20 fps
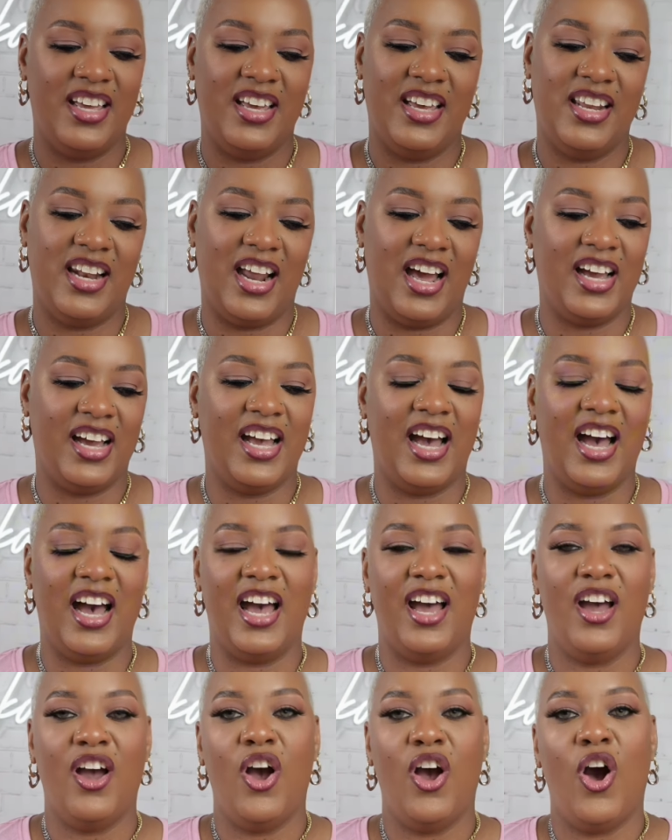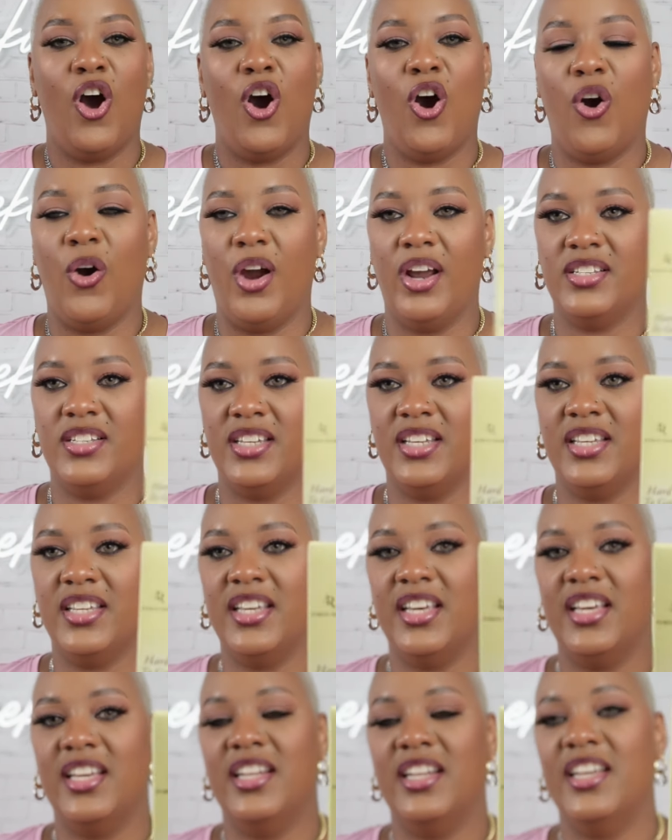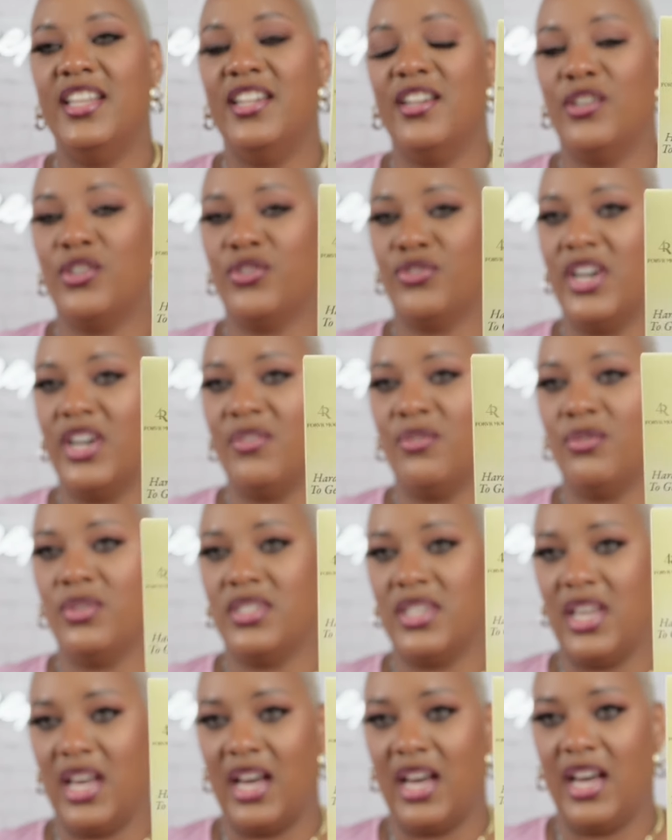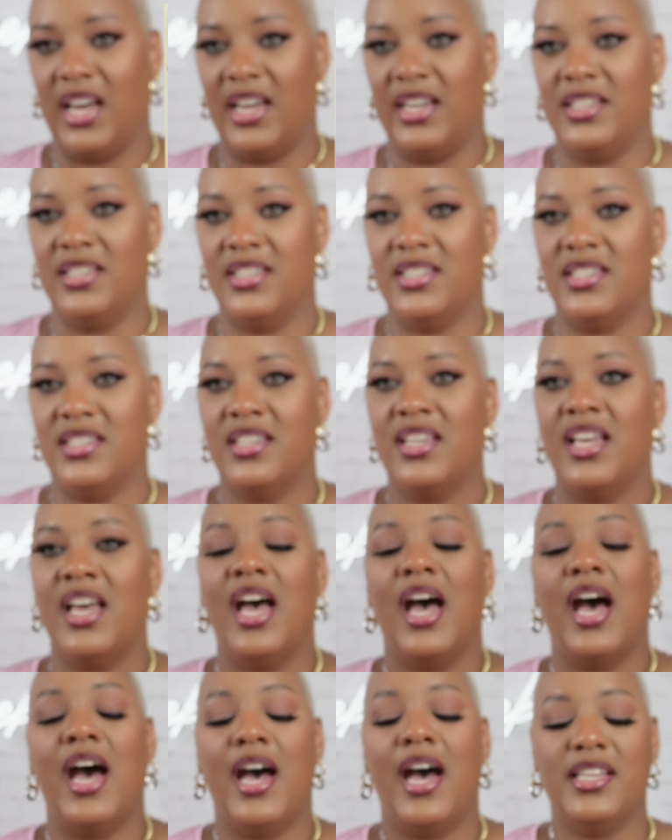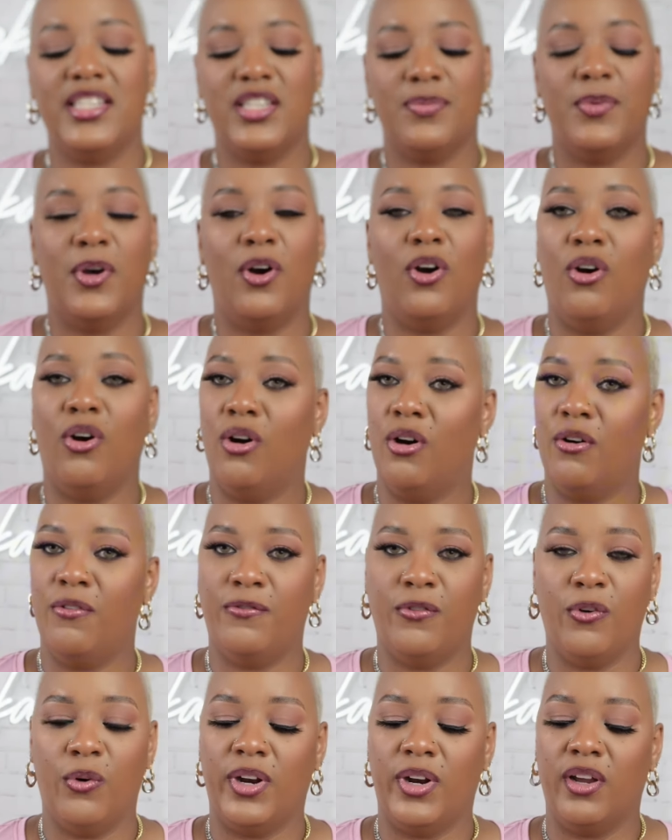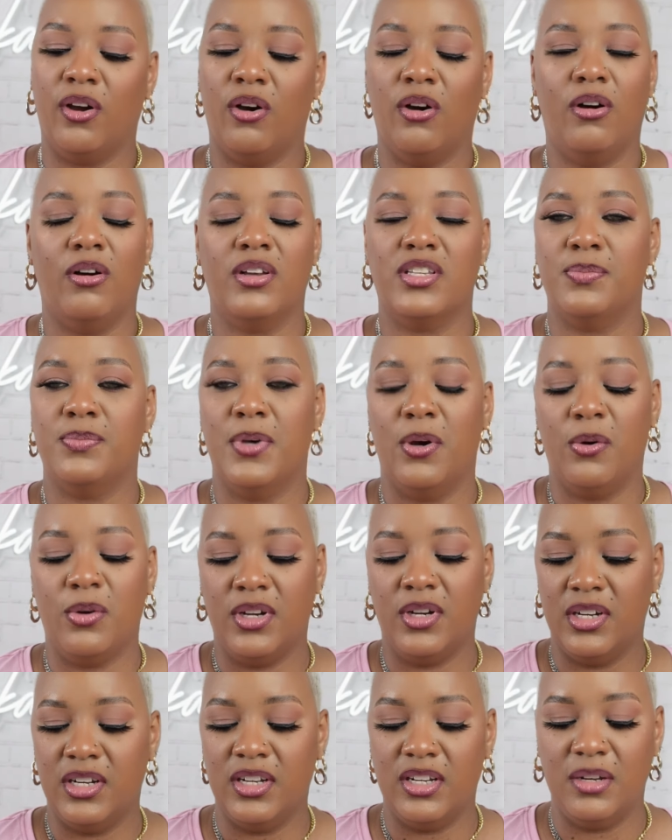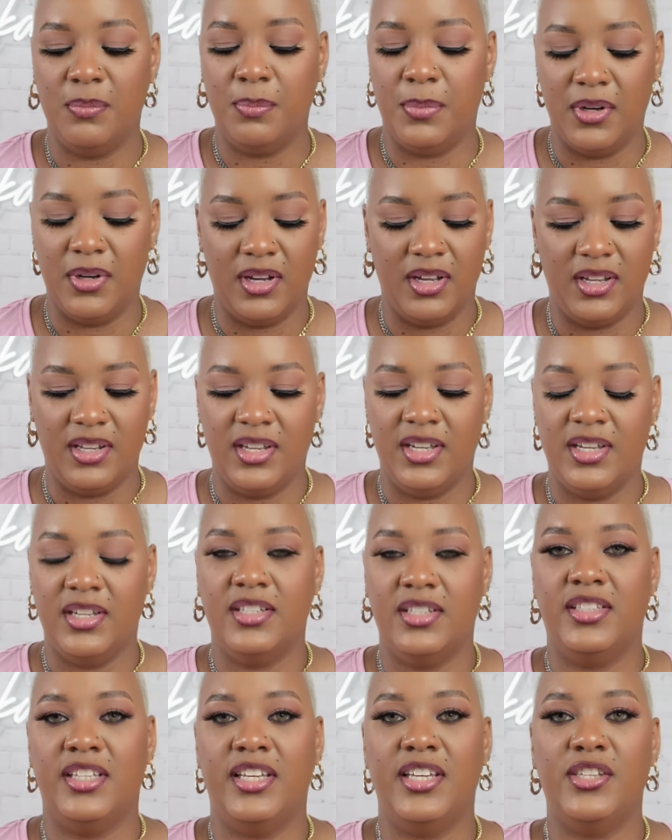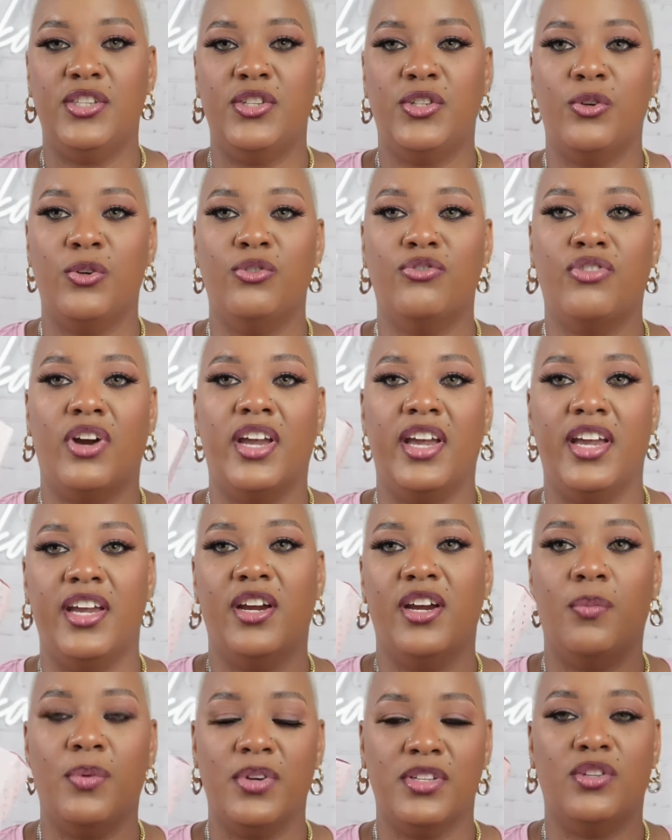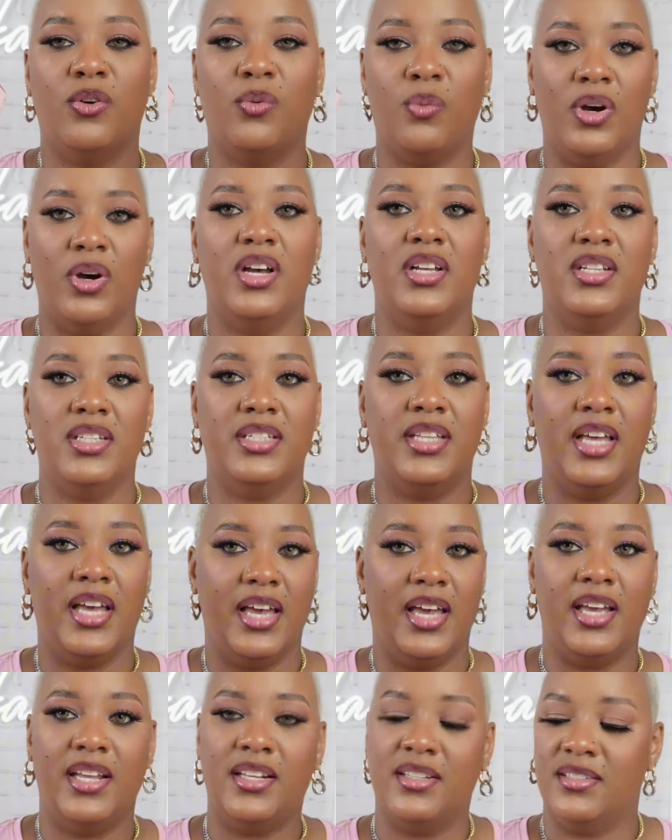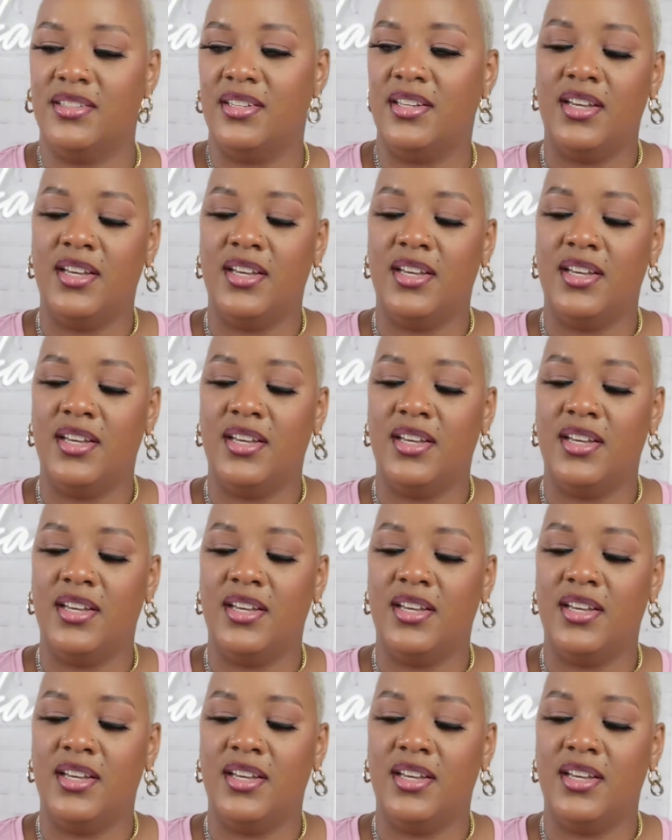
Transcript: and I got Hard to Get in the Travel Sides. I smell all four, they all smell good, but these two right here was the ones that